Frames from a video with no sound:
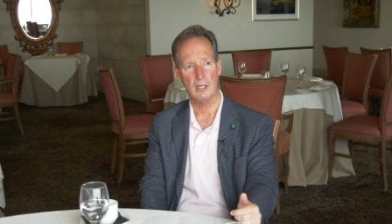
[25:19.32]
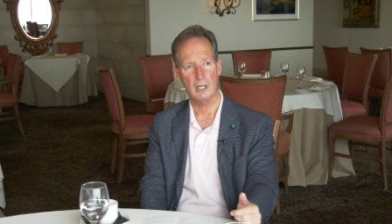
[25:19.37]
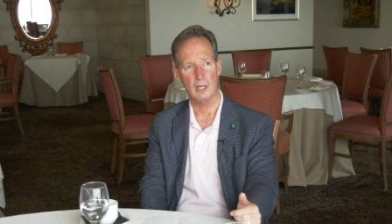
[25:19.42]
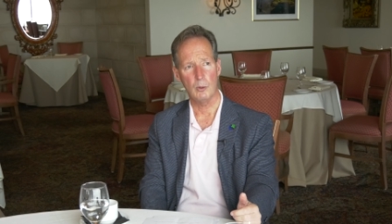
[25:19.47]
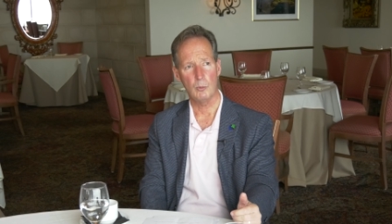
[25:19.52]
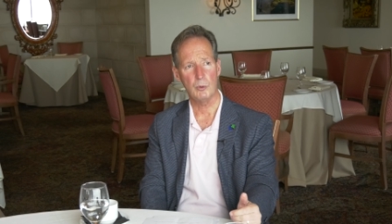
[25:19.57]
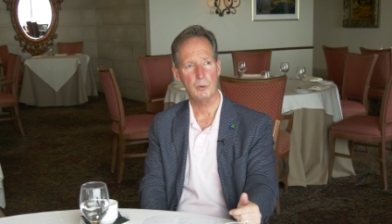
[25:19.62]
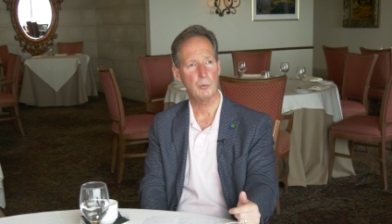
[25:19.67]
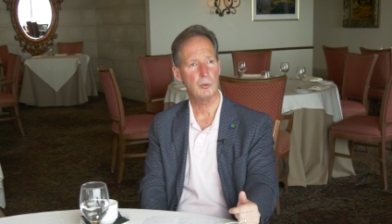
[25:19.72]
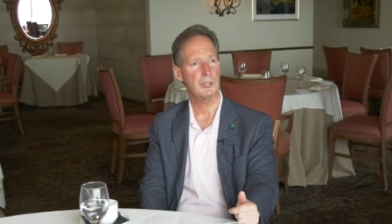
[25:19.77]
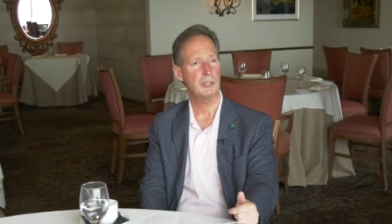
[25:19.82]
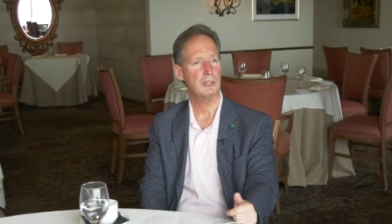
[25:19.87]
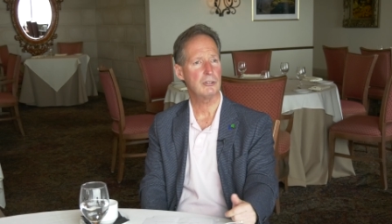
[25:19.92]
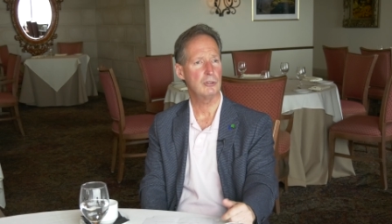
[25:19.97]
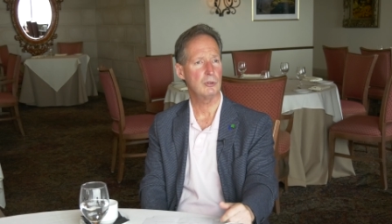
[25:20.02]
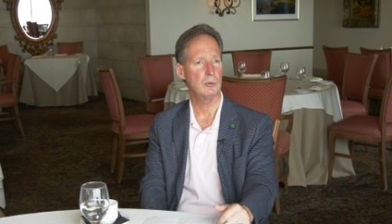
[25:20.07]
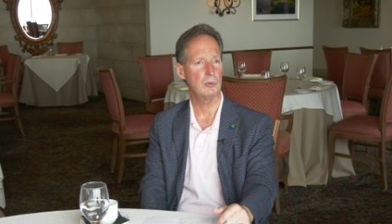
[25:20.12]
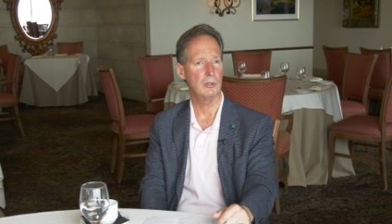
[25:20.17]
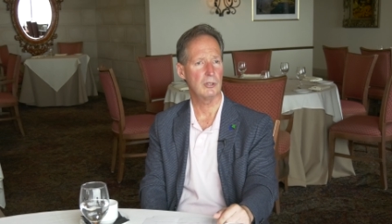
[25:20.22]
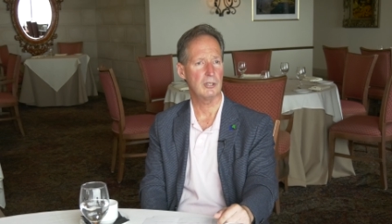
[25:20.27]
Uh, we really
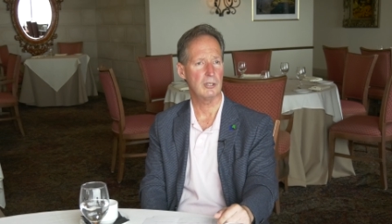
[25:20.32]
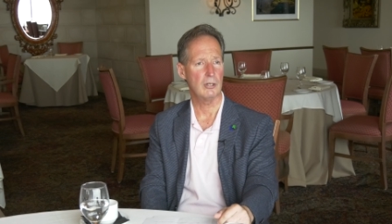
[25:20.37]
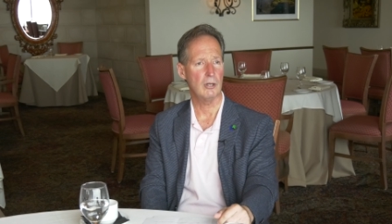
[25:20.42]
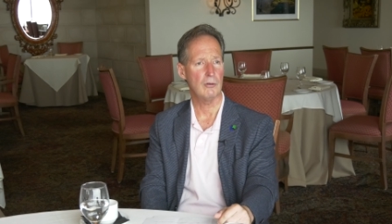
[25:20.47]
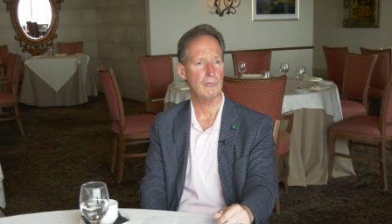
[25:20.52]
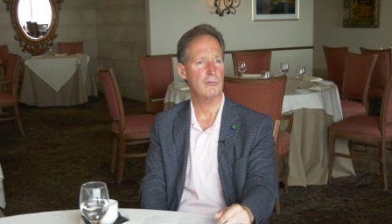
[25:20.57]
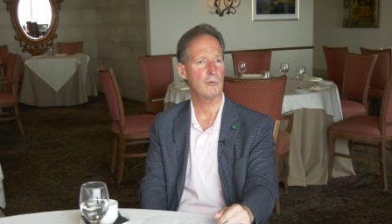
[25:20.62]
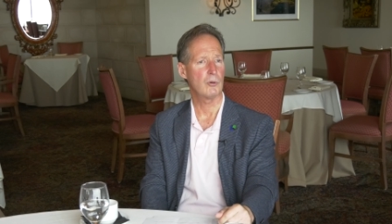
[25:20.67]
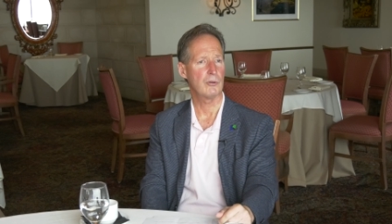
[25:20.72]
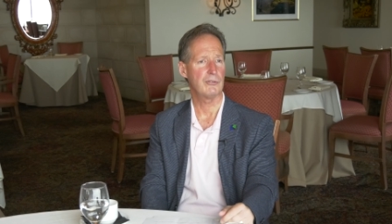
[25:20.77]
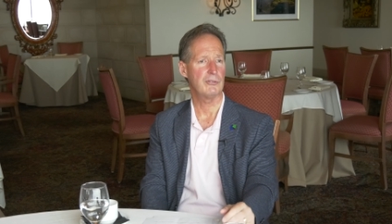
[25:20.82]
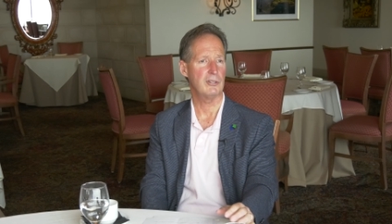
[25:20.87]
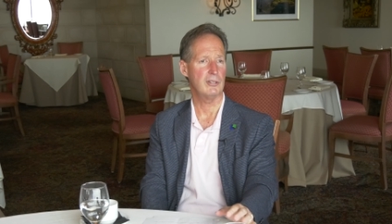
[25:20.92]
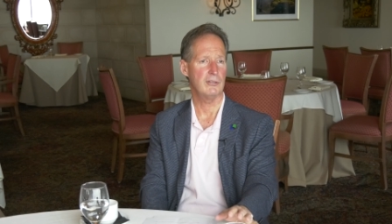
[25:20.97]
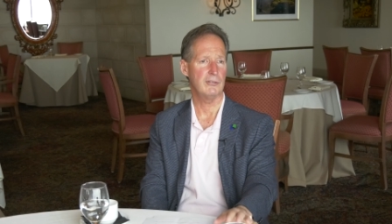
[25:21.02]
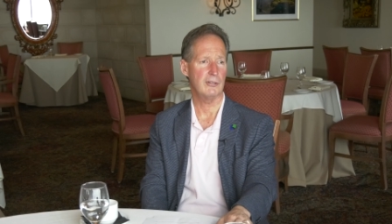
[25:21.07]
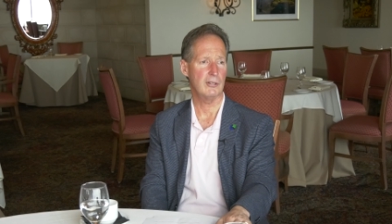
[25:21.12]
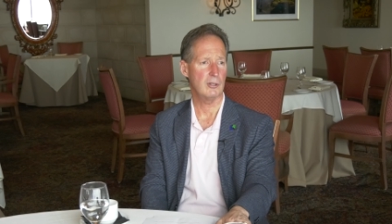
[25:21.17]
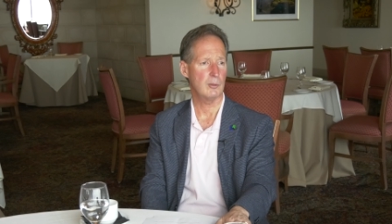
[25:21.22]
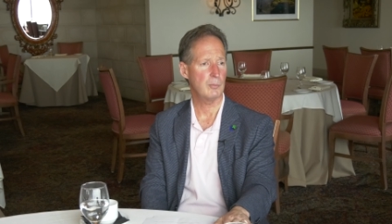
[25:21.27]
do look at all four
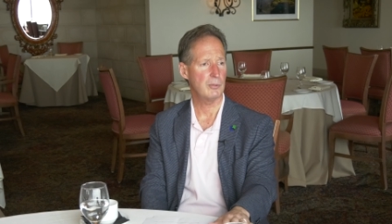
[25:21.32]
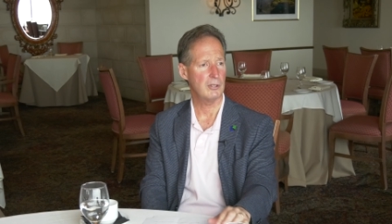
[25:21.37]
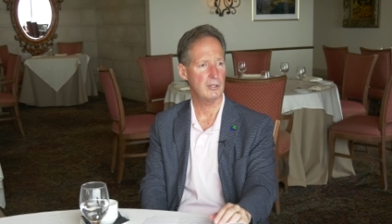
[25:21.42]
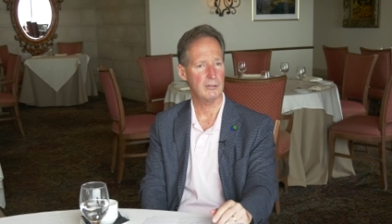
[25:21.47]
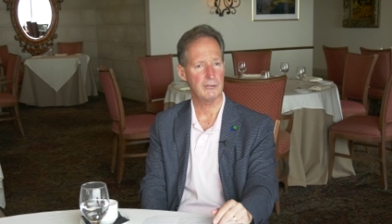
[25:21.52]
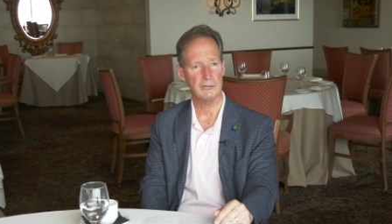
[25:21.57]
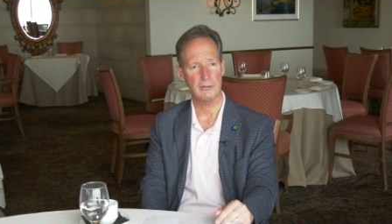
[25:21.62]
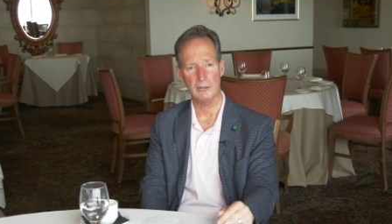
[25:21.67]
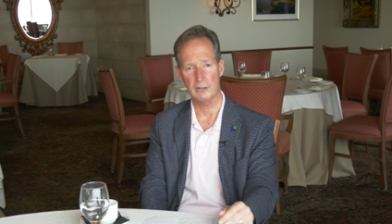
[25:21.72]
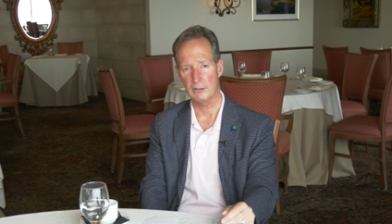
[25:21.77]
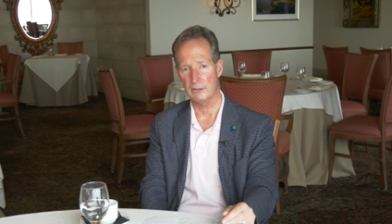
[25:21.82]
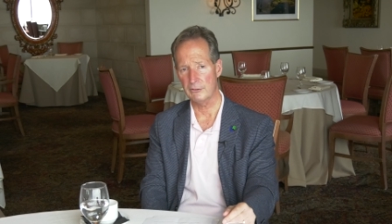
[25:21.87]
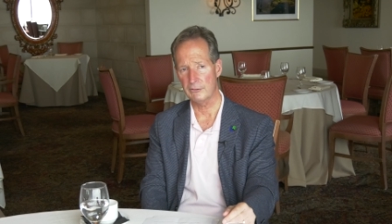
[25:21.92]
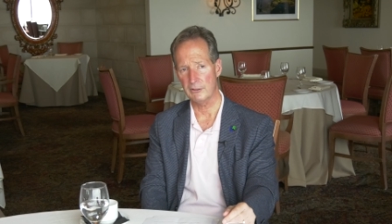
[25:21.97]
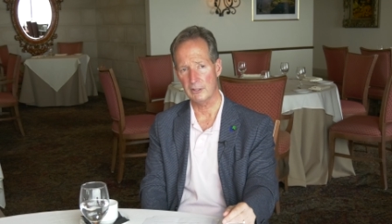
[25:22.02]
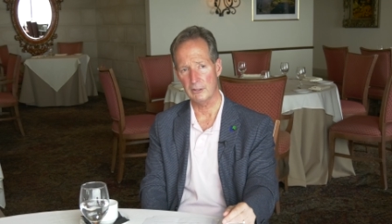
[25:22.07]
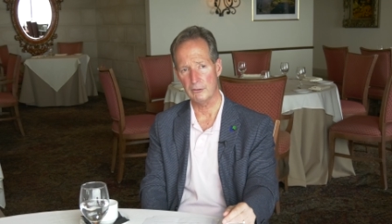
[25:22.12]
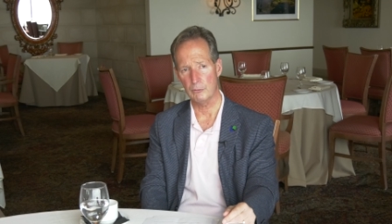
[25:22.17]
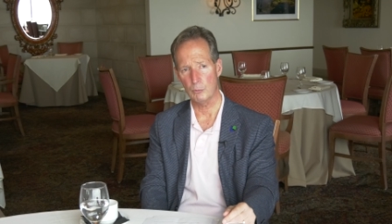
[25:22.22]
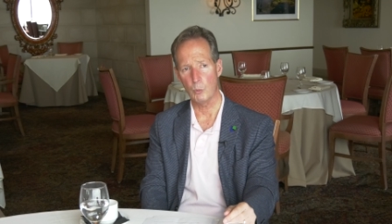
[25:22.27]
cities on the peninsula
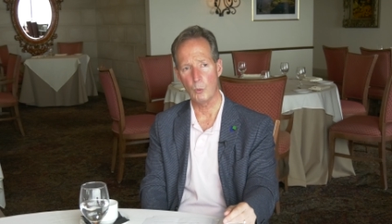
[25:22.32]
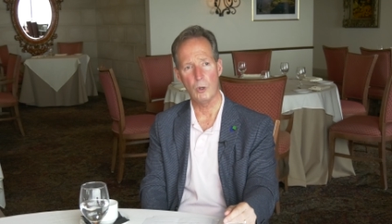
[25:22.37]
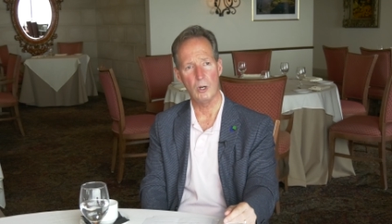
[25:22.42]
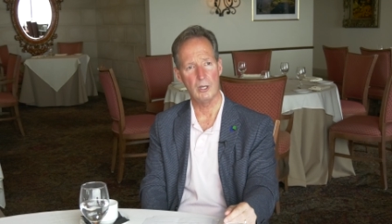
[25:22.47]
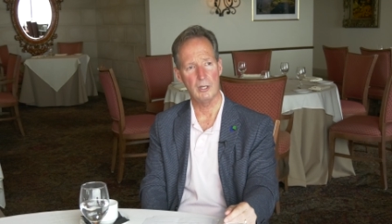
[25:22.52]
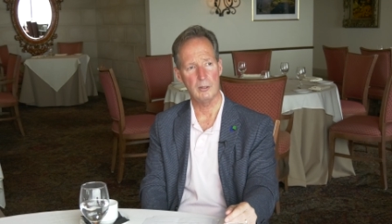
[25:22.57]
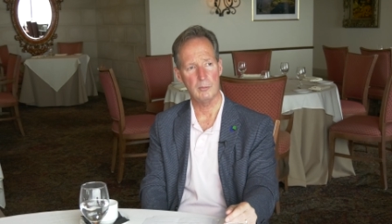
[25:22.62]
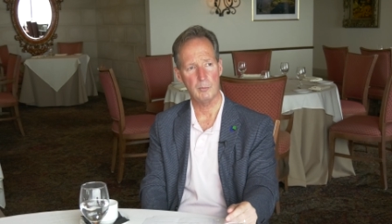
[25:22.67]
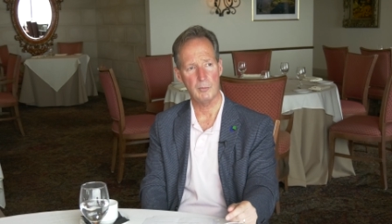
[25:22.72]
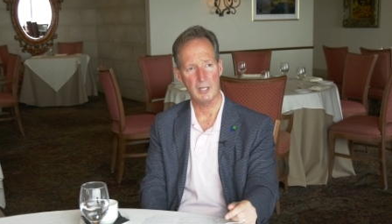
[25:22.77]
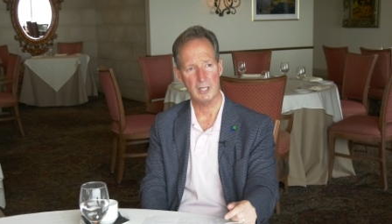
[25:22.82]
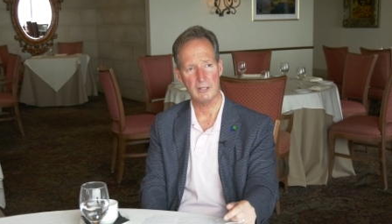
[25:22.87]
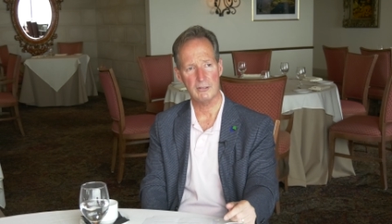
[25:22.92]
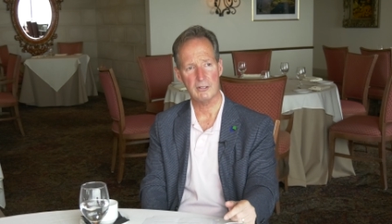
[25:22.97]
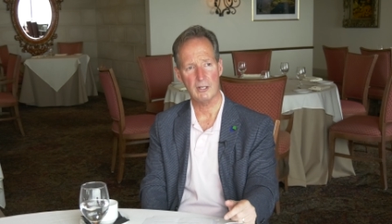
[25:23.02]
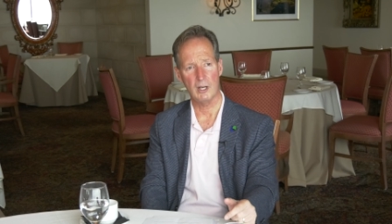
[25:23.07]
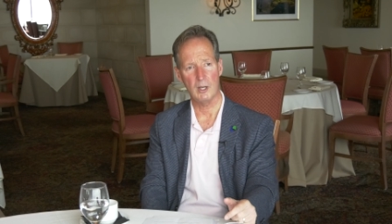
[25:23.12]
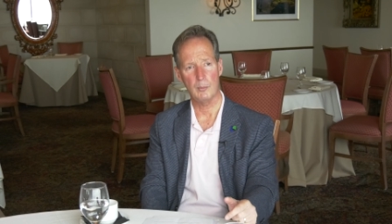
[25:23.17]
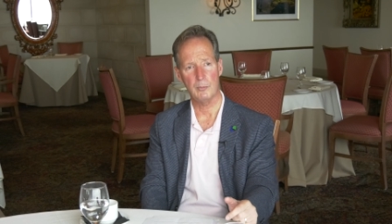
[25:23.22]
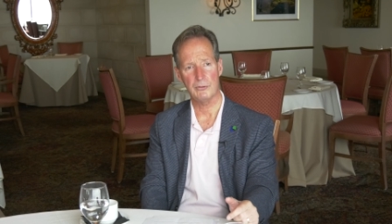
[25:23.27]
as, as one many
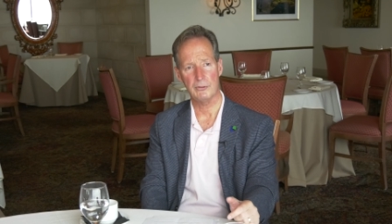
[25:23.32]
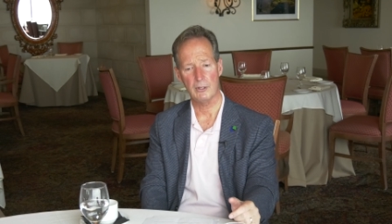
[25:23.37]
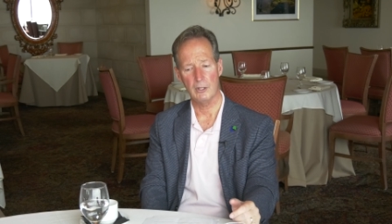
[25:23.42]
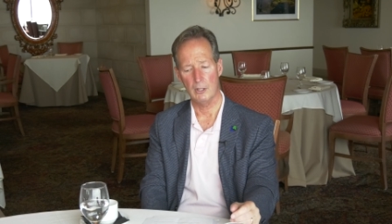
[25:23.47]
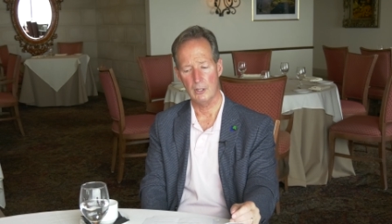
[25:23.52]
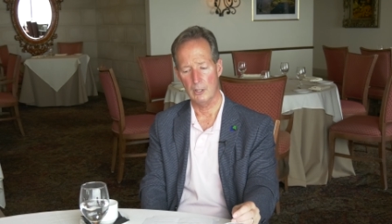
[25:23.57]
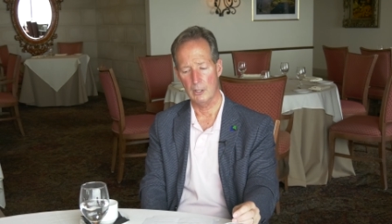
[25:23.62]
times,